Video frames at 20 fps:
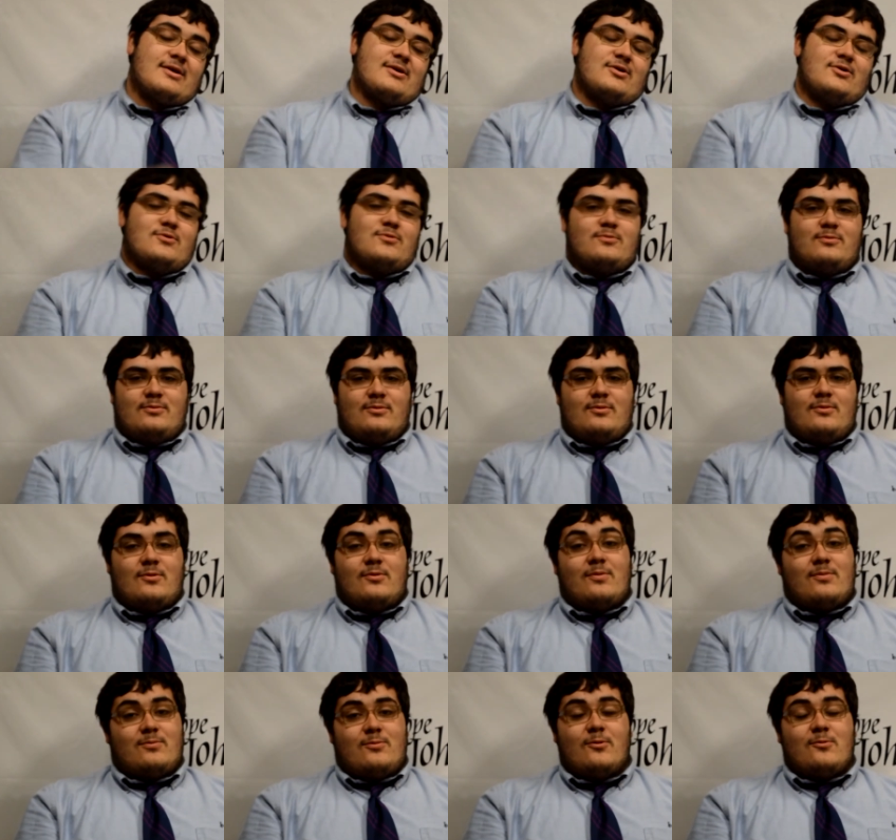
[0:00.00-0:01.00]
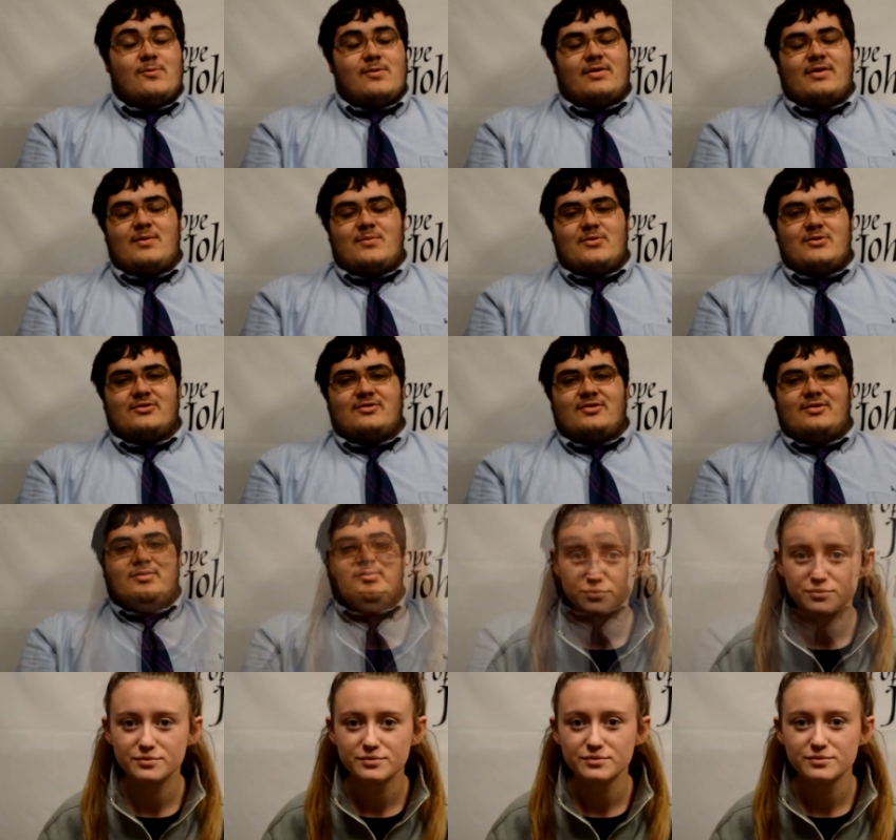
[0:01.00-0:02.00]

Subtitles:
you. We're really appreciative.